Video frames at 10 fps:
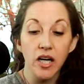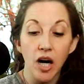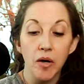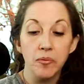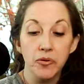
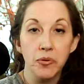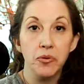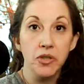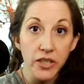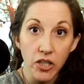come through
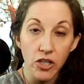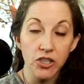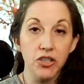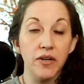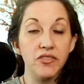clearer
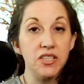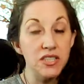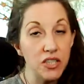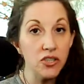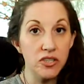so you have to
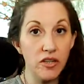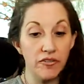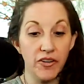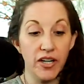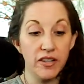see
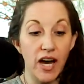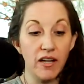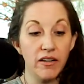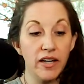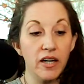yourself like
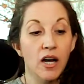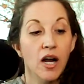that like